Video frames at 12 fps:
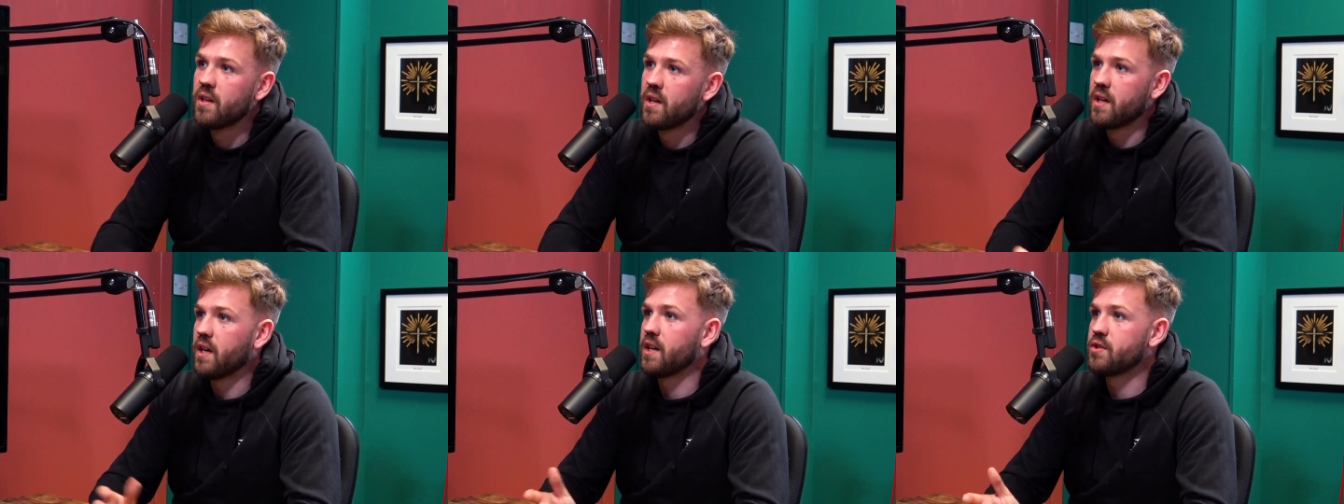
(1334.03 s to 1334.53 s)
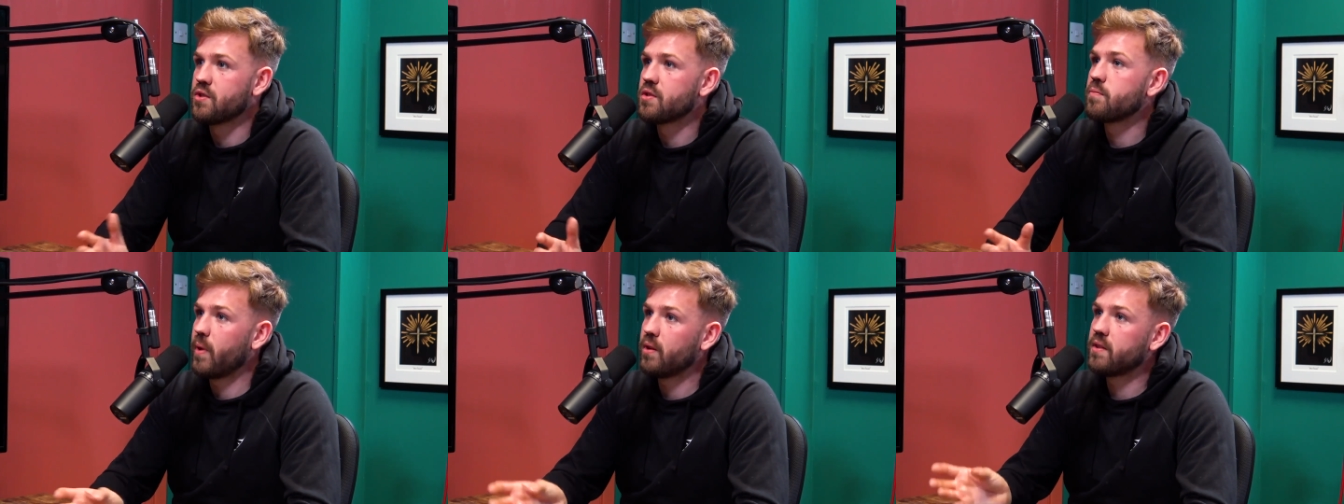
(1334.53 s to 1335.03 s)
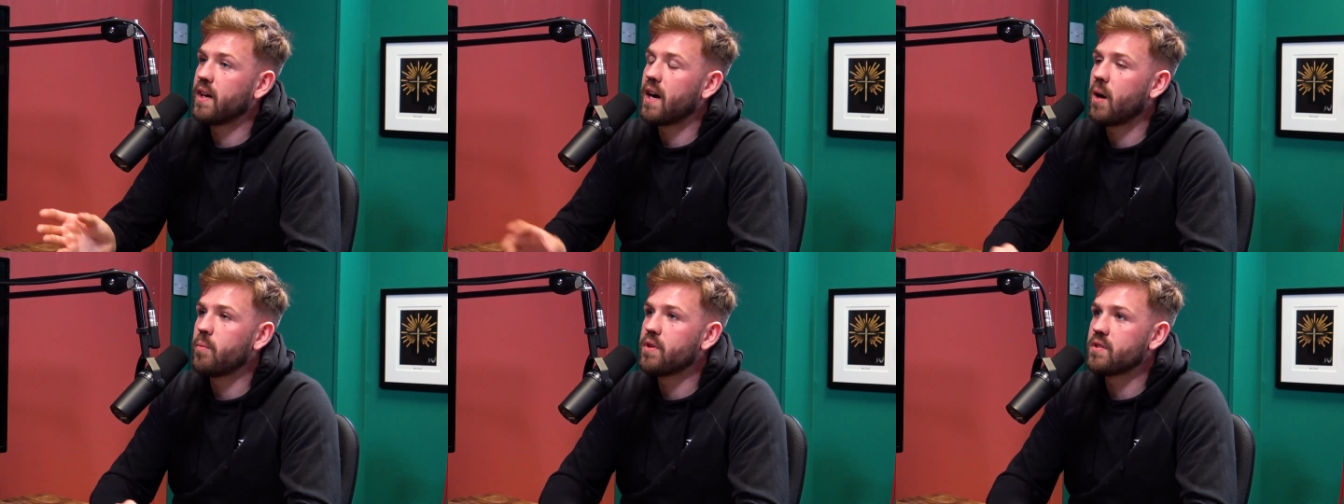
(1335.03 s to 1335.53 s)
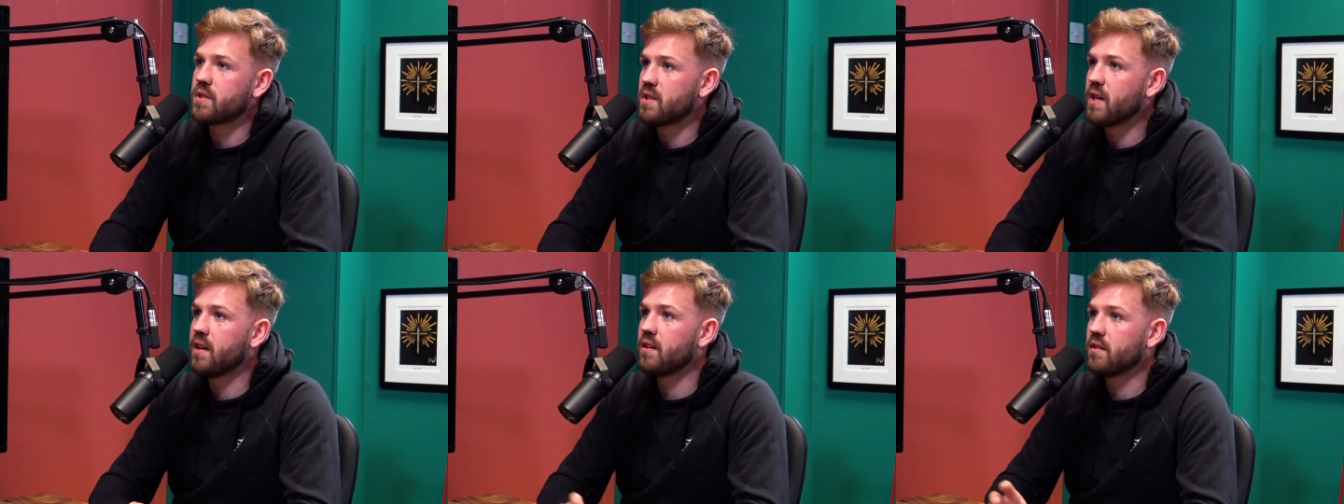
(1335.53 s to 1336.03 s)
Yeah. It's just build the habits, and
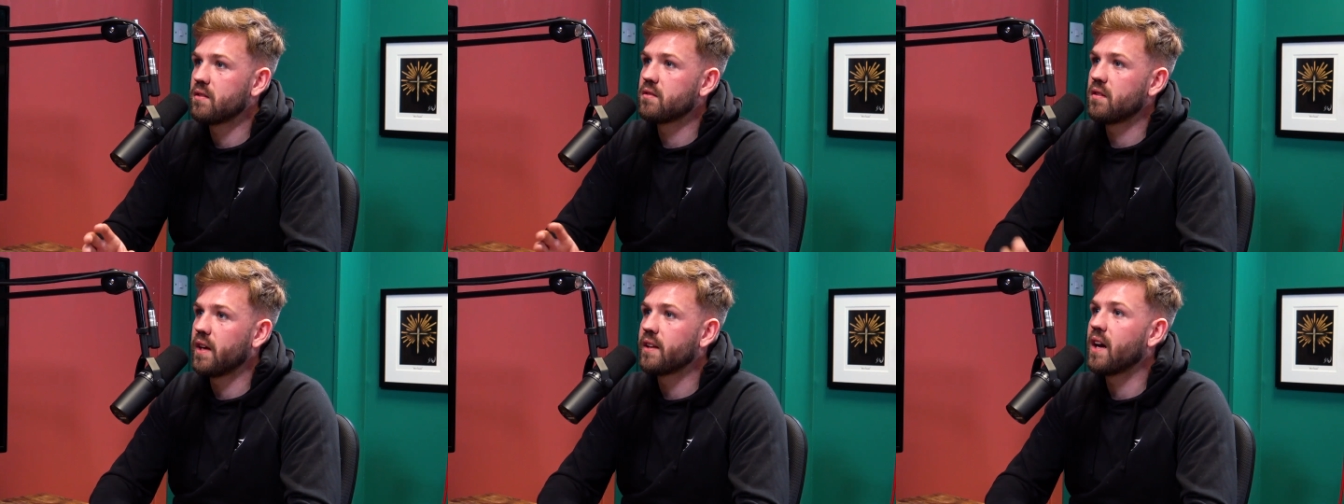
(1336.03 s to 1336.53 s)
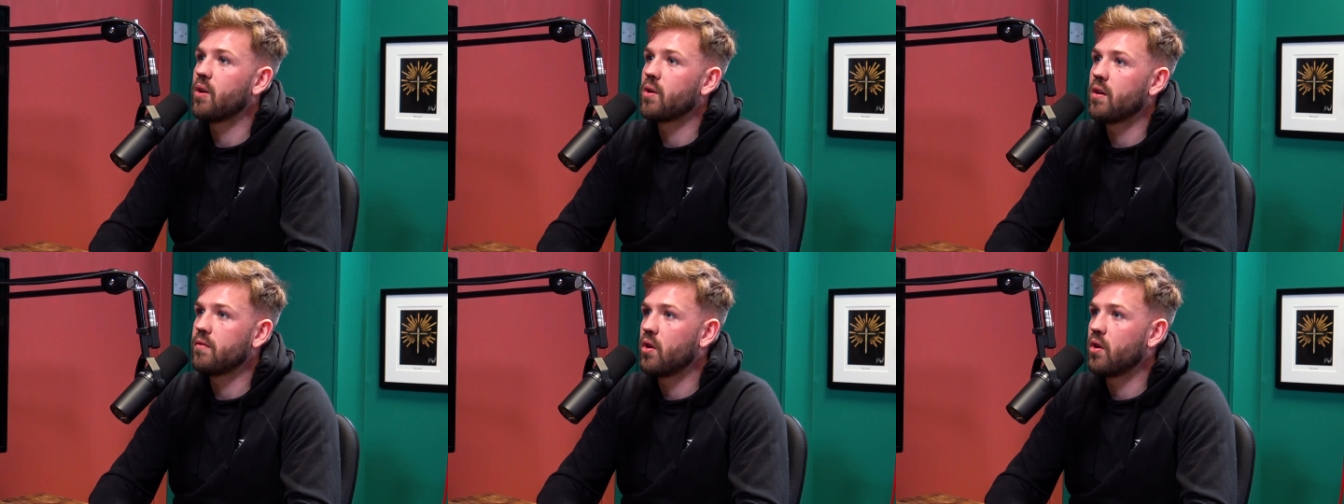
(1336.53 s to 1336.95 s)
then mm. like that'll come.